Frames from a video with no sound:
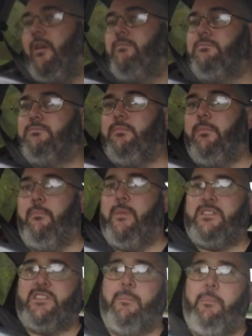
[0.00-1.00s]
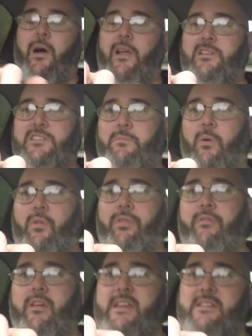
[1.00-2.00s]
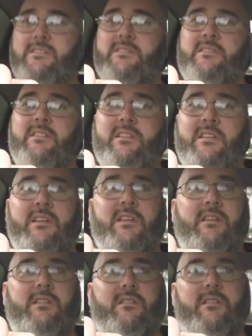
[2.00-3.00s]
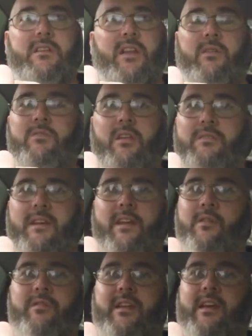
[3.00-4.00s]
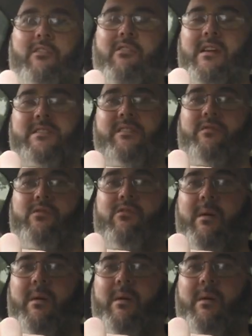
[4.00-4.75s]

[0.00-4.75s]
them? Michelin Pilot Sport 3s. You know, nothing overly aggressive or